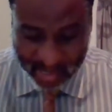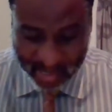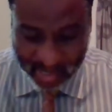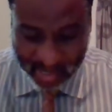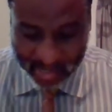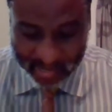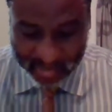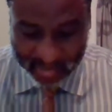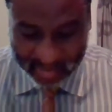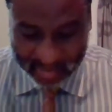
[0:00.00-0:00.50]

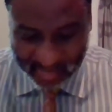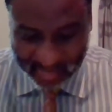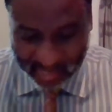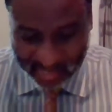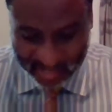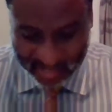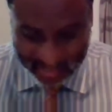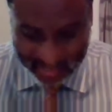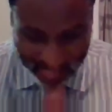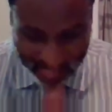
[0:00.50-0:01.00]
And the
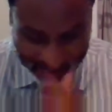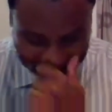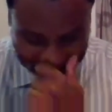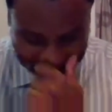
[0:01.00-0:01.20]
second challenge